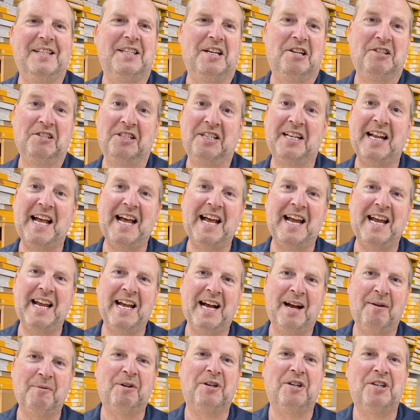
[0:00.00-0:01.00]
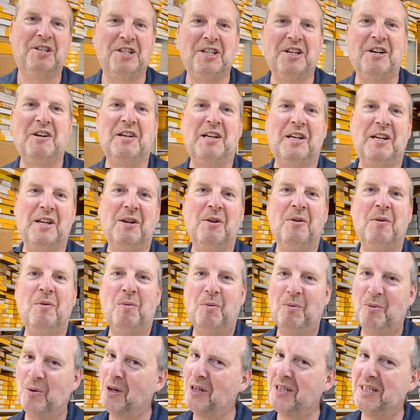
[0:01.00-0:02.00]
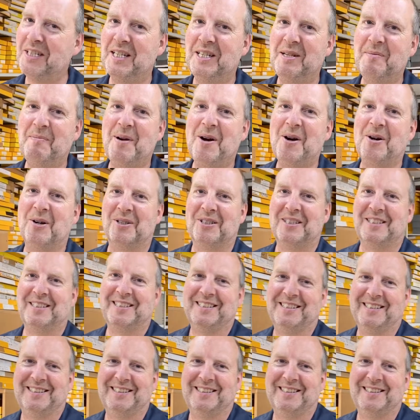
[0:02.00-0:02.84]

today I'm going to show you what's in the box.